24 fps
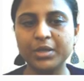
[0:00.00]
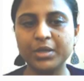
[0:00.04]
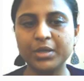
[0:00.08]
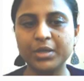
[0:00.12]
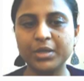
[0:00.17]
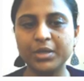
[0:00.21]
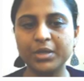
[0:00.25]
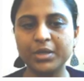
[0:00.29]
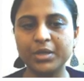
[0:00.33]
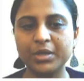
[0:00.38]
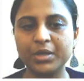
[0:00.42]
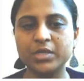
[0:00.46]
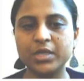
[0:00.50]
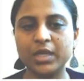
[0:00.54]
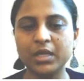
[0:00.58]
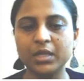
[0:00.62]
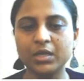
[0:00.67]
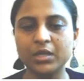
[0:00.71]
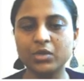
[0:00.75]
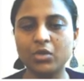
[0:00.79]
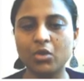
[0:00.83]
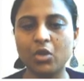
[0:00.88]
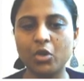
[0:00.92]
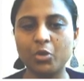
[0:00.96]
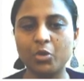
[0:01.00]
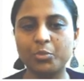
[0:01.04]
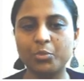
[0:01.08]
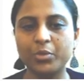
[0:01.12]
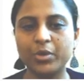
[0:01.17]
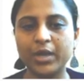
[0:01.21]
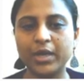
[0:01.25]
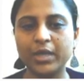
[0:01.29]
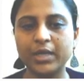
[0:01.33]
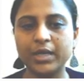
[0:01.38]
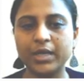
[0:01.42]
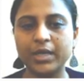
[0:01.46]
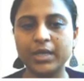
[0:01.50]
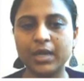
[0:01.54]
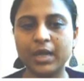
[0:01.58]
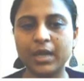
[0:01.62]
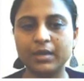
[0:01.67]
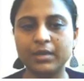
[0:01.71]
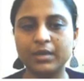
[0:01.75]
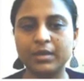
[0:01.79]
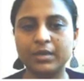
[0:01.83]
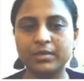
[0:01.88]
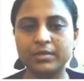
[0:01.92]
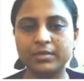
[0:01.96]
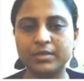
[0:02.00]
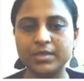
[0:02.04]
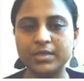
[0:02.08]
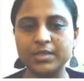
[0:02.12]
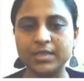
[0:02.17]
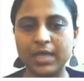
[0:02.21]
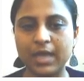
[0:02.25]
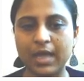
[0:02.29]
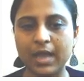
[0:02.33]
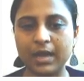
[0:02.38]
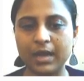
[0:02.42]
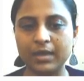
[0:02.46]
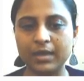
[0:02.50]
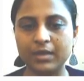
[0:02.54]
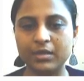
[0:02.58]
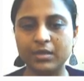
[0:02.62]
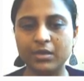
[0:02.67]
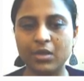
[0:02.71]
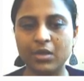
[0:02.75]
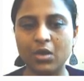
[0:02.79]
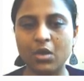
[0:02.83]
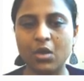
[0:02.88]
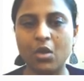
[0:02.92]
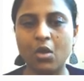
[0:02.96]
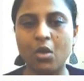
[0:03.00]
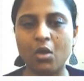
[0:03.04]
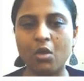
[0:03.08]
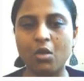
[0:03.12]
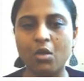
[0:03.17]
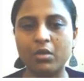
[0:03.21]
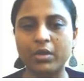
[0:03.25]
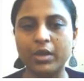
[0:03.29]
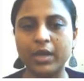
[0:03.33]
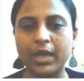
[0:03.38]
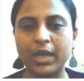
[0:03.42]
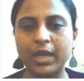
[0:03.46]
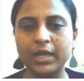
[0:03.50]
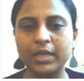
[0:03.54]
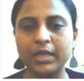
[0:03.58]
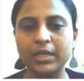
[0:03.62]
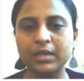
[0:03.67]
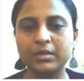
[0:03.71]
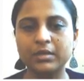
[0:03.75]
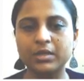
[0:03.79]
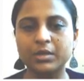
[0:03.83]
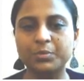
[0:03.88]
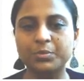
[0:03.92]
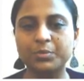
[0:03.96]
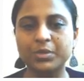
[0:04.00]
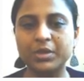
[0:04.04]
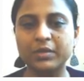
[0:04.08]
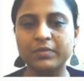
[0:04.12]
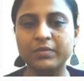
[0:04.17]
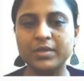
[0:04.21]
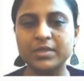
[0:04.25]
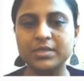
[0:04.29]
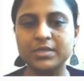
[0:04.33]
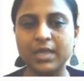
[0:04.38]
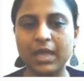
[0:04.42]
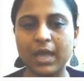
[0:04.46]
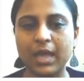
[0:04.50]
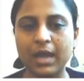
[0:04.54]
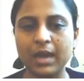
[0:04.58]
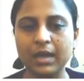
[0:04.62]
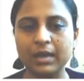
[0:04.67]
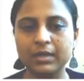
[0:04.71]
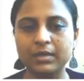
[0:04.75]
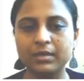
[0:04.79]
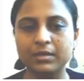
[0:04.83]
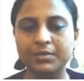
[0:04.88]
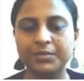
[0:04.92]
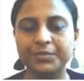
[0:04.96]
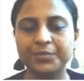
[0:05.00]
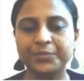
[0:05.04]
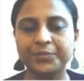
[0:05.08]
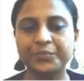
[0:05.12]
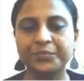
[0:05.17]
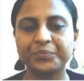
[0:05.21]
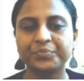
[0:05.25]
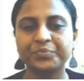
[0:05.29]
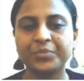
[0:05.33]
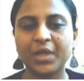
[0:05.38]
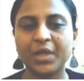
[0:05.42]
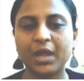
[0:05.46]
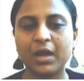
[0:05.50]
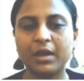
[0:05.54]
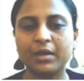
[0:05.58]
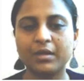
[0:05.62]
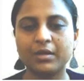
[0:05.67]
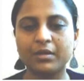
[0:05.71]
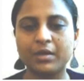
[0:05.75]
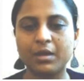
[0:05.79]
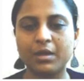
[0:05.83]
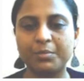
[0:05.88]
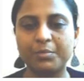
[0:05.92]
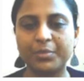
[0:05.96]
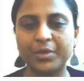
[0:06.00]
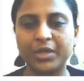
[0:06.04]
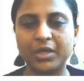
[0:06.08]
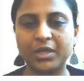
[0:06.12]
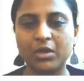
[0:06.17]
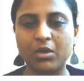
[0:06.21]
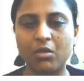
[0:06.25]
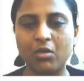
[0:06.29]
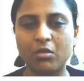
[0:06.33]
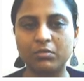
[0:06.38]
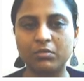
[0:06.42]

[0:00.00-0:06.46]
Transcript: which is incorporated under this act or any other previous act under company law.